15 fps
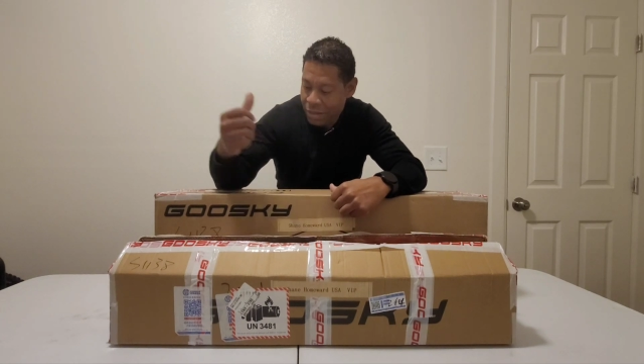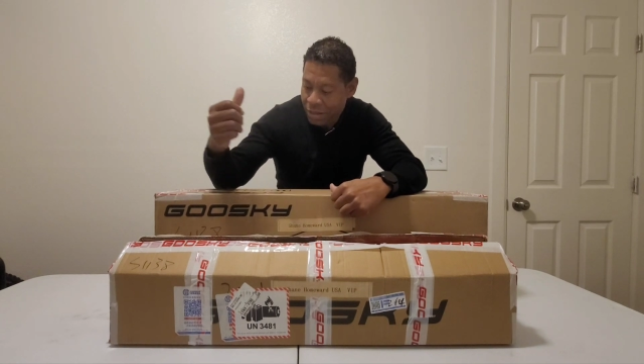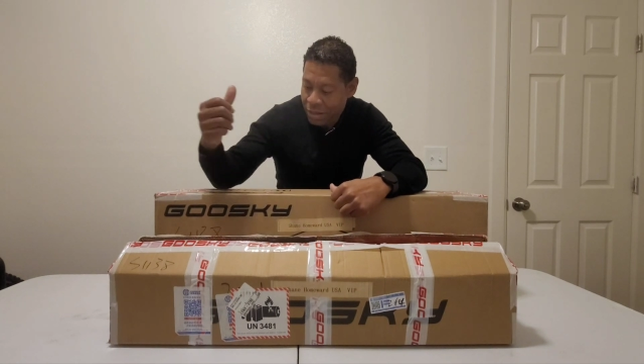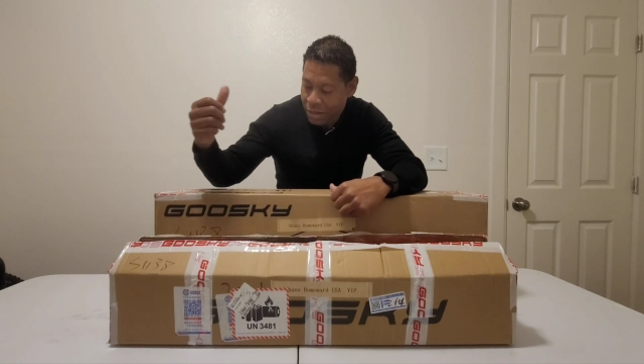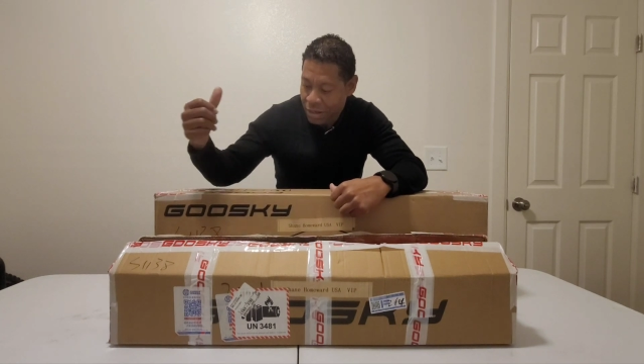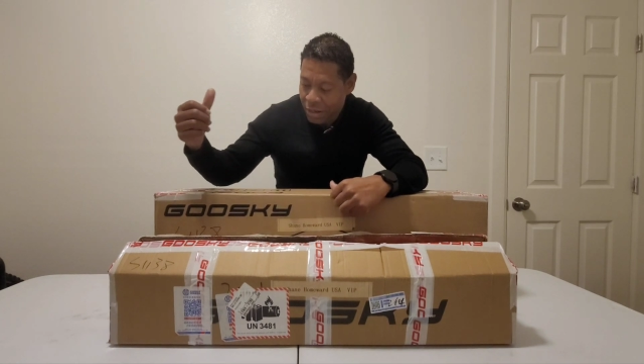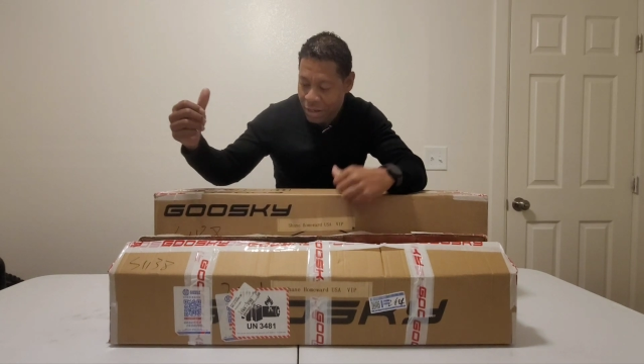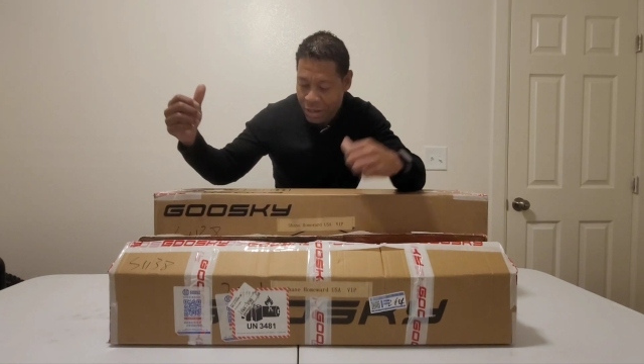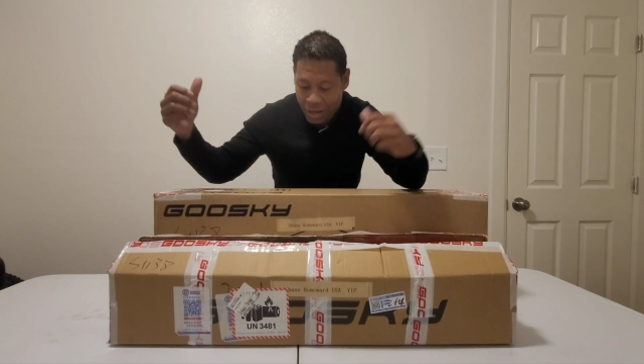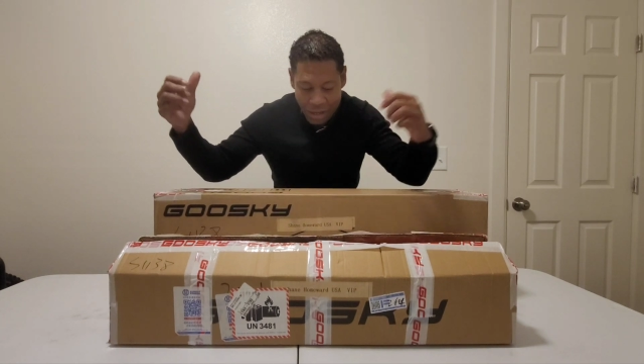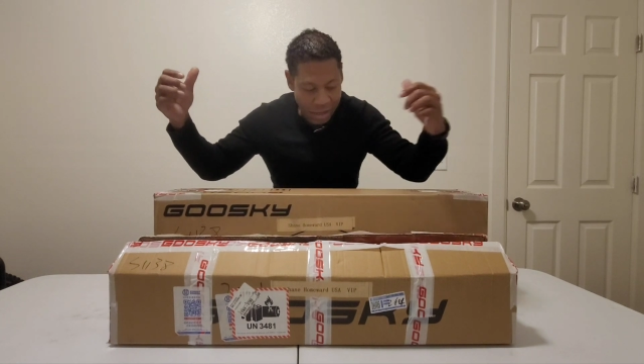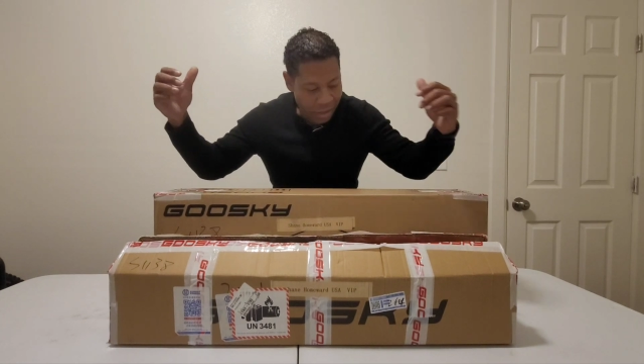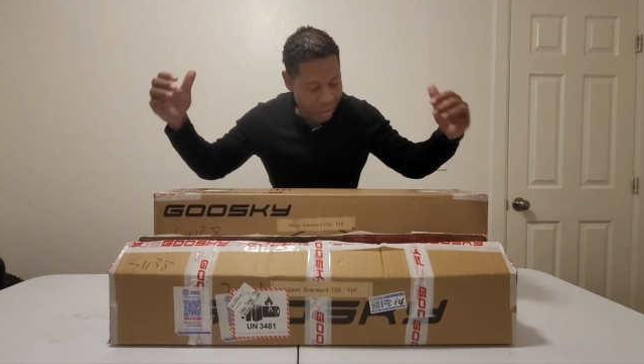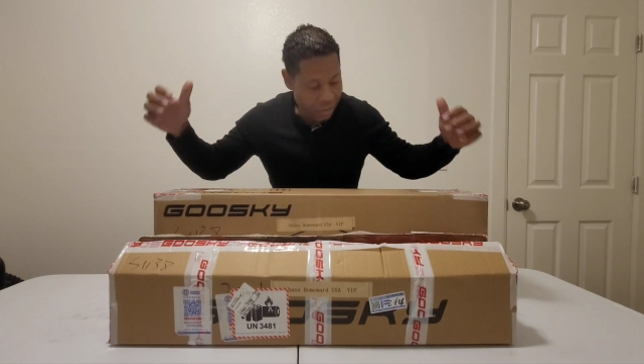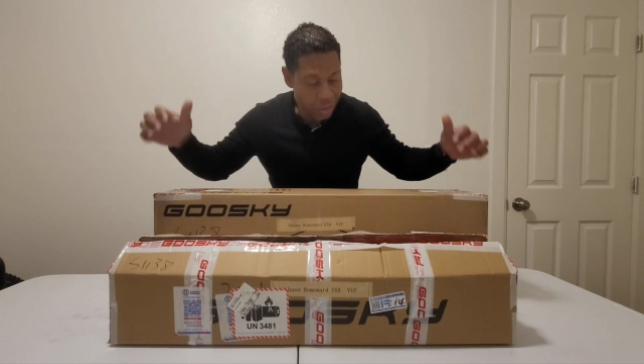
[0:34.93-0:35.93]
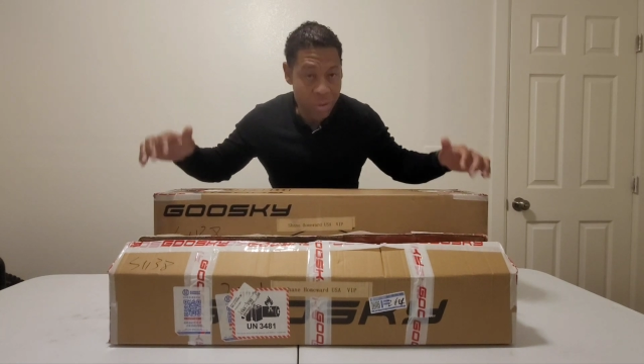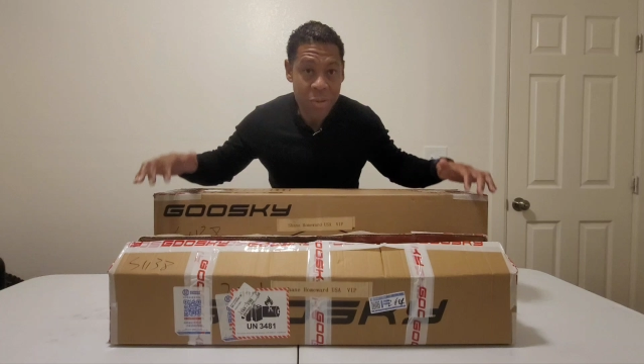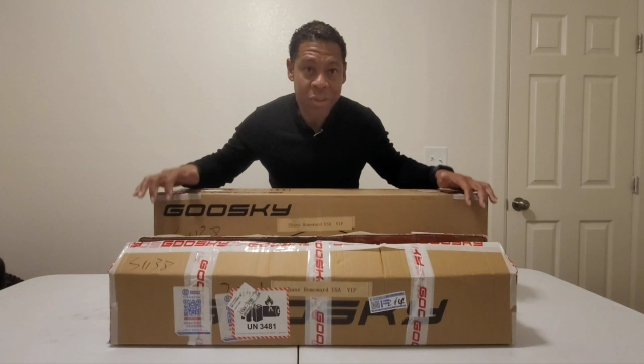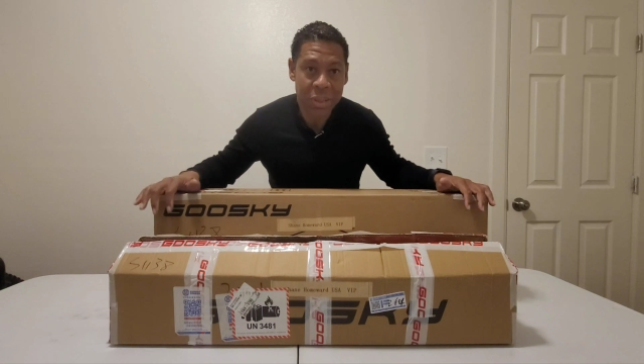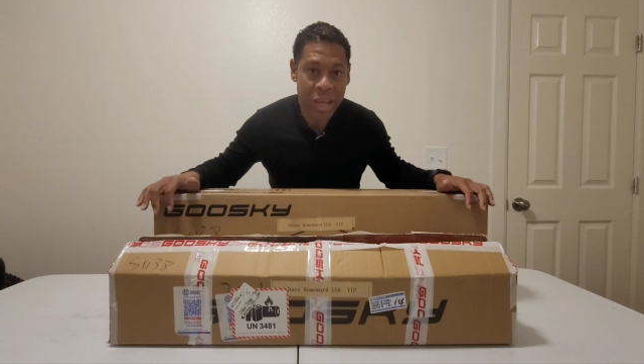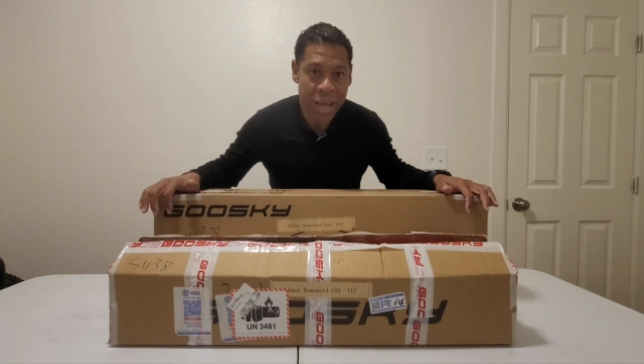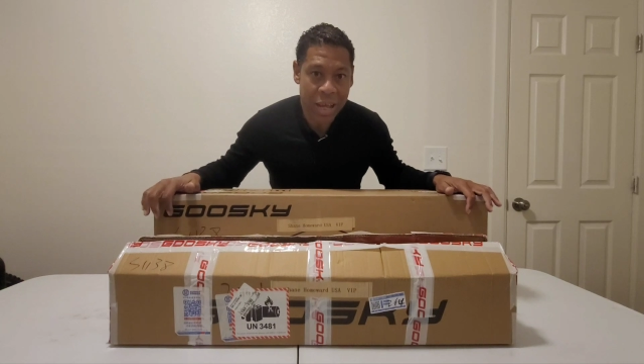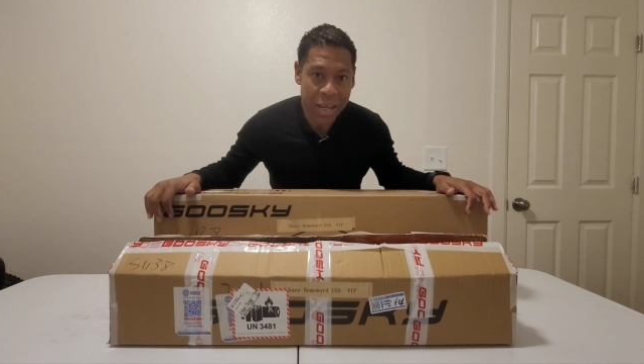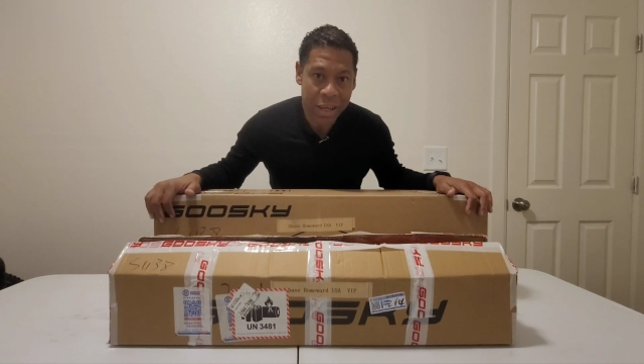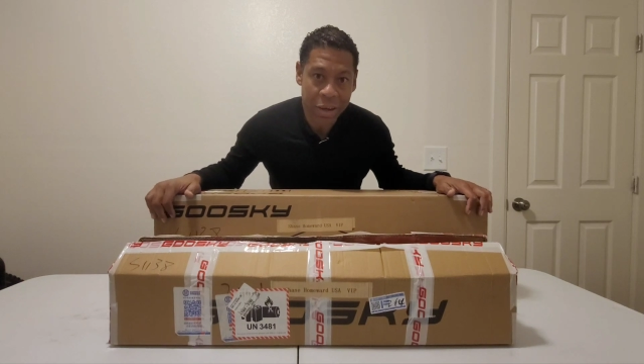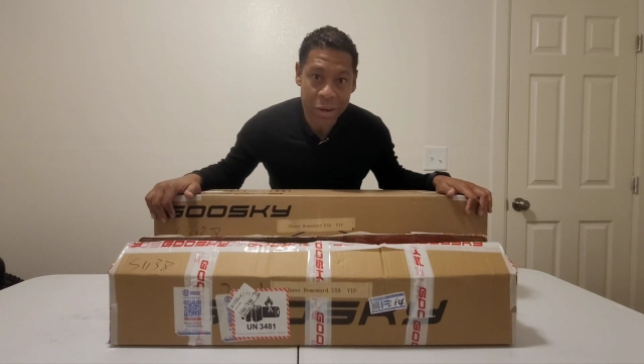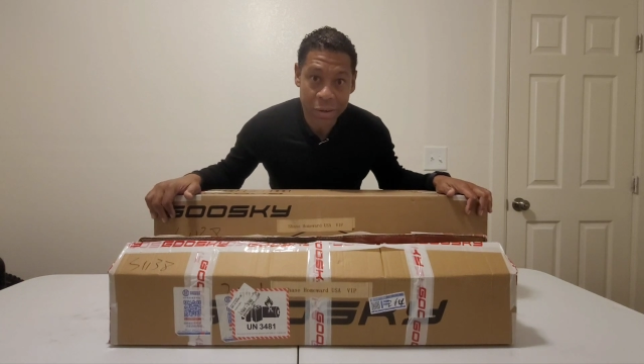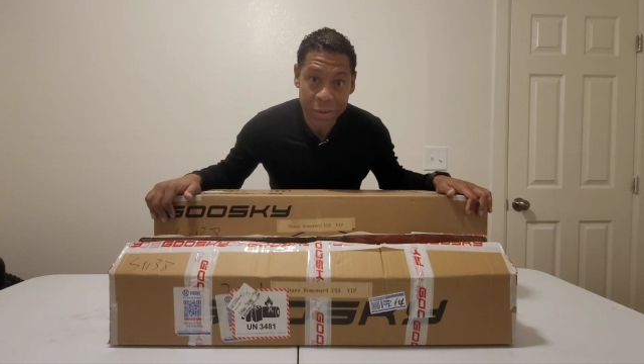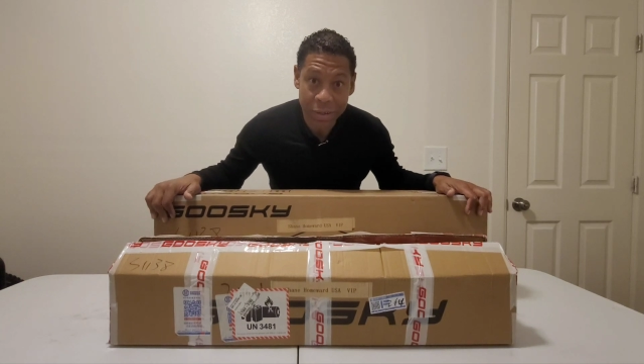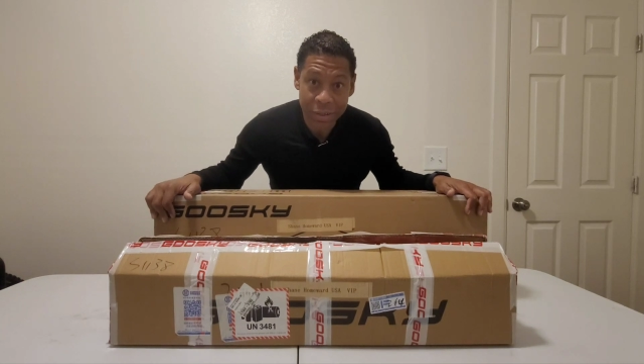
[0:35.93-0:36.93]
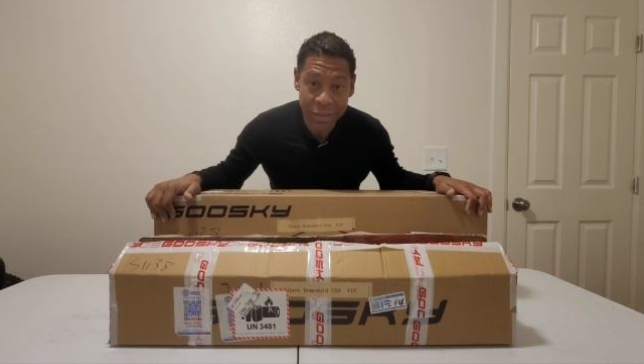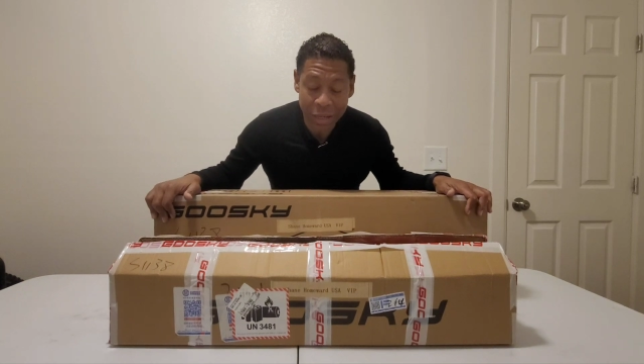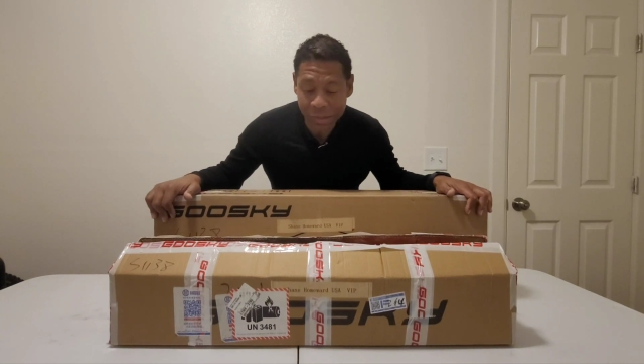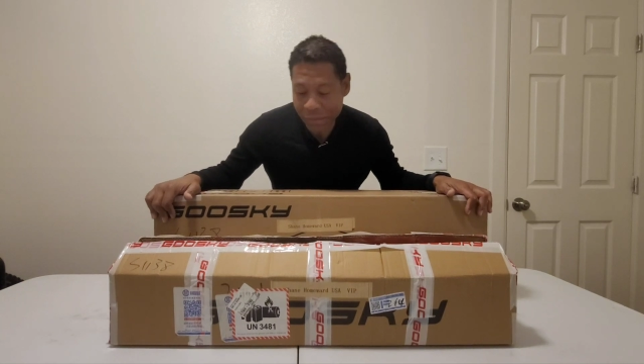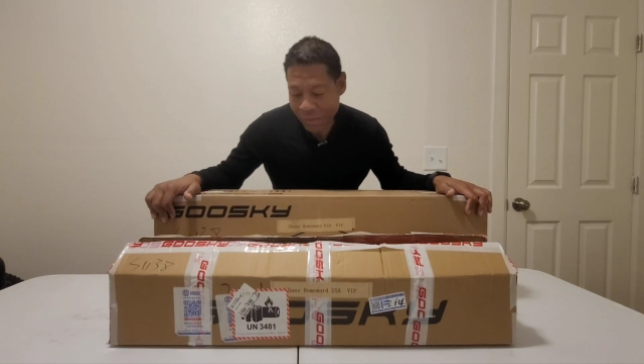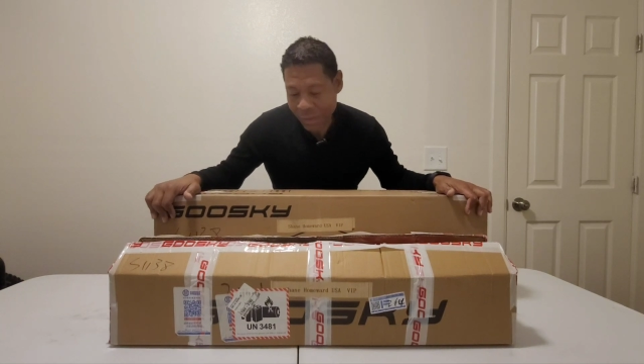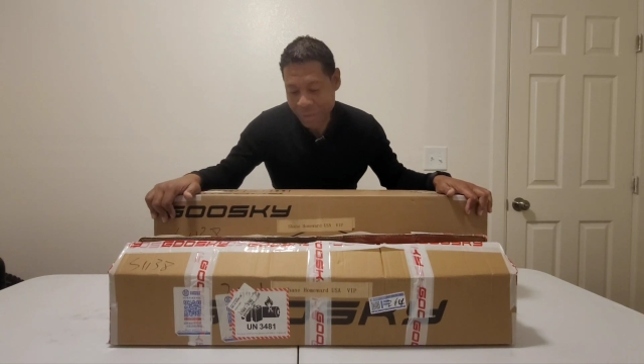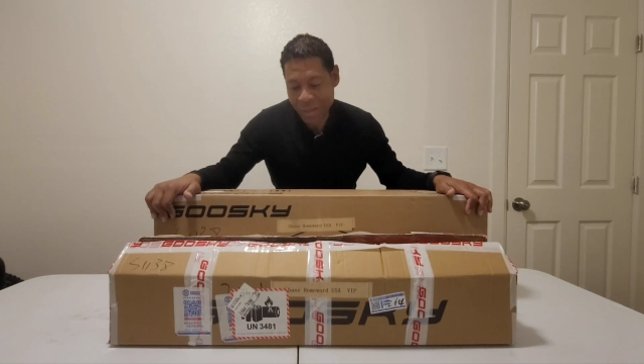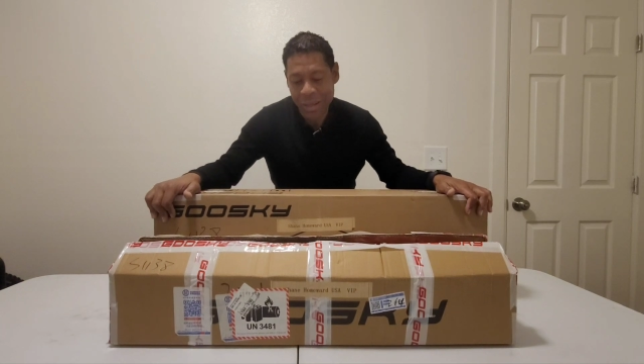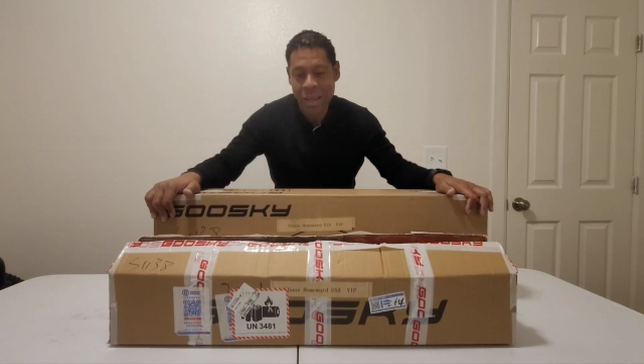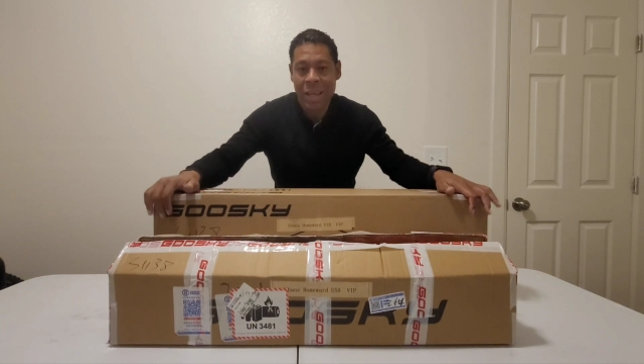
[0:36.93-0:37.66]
the Goosky RS7.